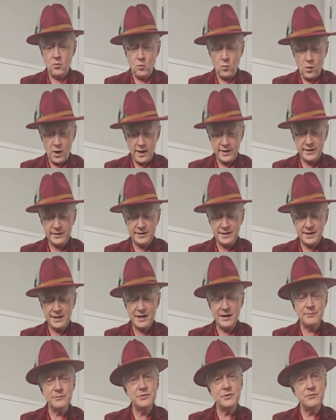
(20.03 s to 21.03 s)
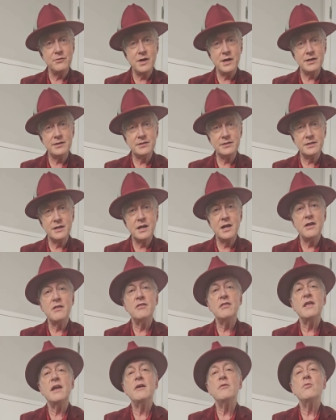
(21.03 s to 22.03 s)
Why did they come to us?
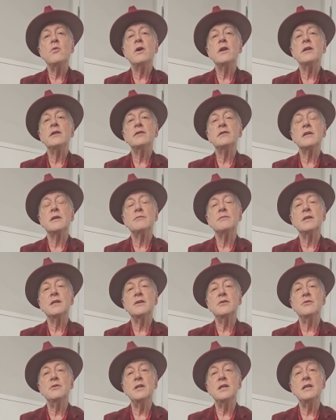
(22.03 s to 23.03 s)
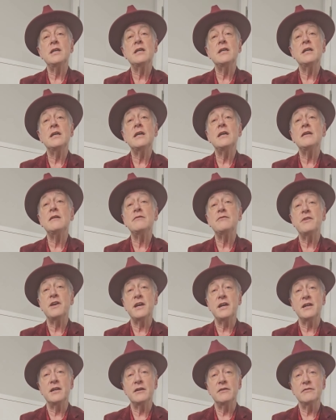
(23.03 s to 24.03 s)
They wanted something unique and
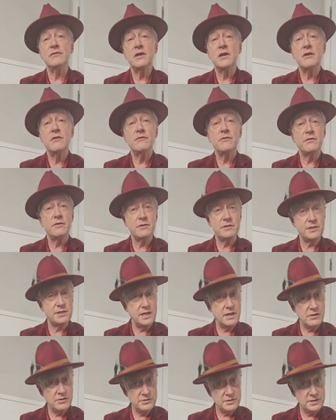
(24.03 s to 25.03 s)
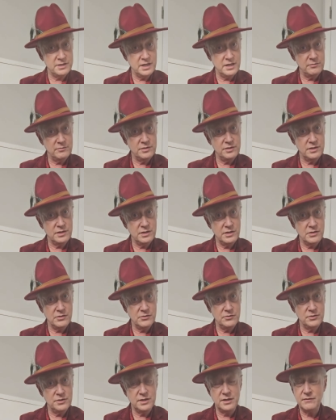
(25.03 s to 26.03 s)
innovative for their sales teams to
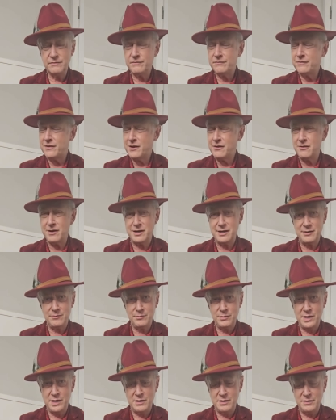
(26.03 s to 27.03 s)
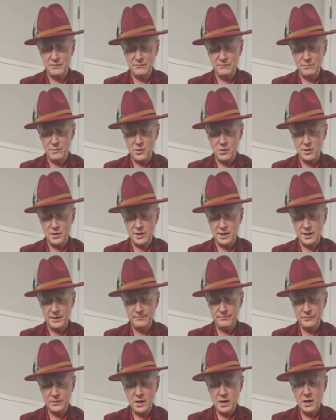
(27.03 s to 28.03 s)
use in a very competitive
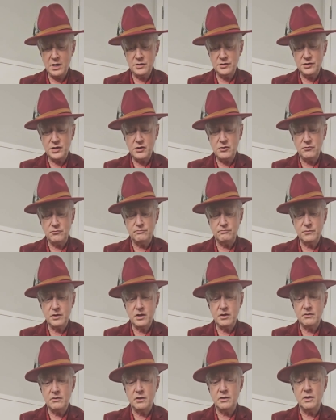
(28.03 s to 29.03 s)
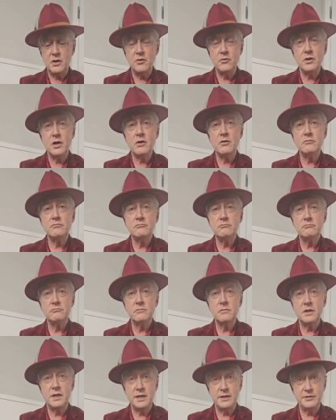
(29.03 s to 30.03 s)
market. So, the logo,
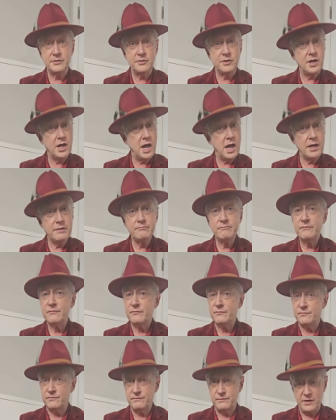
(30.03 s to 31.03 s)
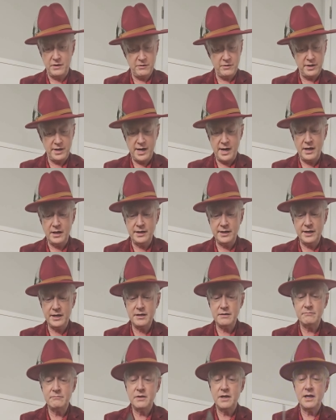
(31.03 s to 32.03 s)
laser cut, very
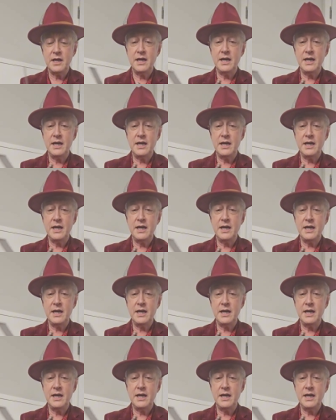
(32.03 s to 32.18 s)
elegant.